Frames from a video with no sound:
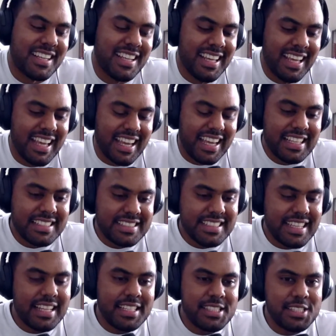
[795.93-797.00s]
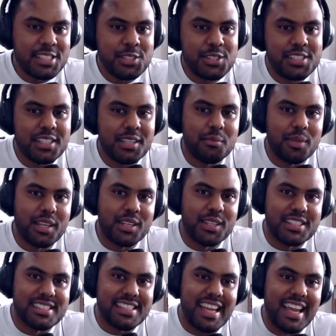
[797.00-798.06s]
And it's interesting
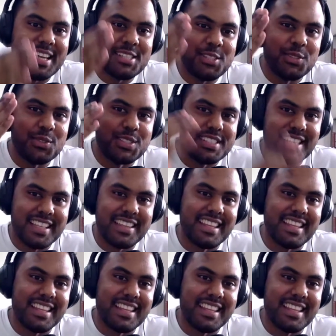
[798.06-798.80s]
because as you said